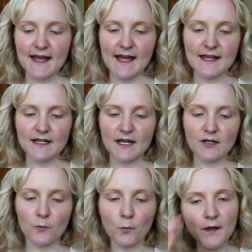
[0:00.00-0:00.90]
And
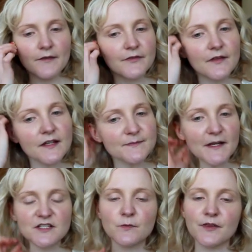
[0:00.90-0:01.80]
then
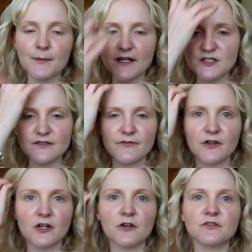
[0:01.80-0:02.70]
especially with the pictures of
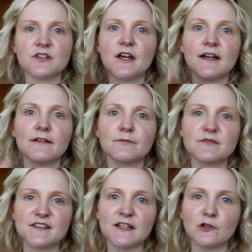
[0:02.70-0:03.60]
Fearne Cotton, her
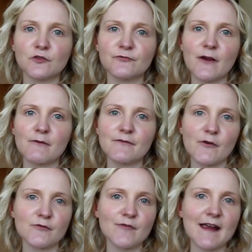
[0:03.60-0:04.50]
skin looked very,
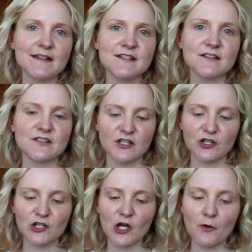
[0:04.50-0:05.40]
very radiant
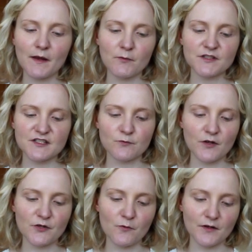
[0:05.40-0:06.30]
and glowy, which is
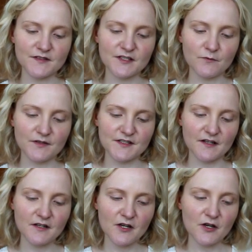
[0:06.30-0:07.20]
what you want. So you want
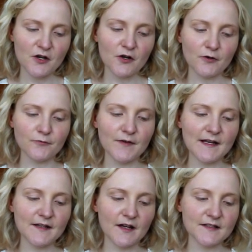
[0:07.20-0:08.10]
a
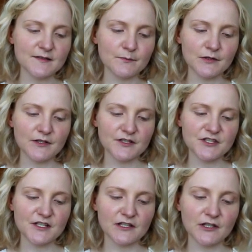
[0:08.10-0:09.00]
really nice
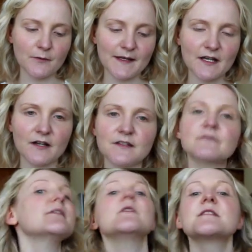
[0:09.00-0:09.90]
blushy, glowy kind
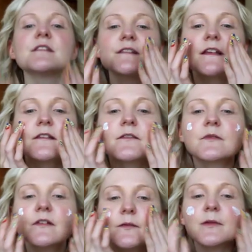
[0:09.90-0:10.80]
of feel to the skin. So I'm
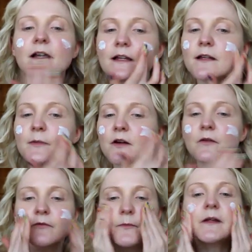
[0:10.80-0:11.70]
just going to apply a little bit
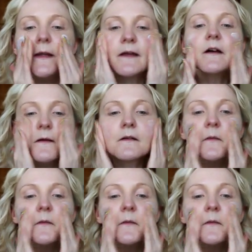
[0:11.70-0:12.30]
on from here.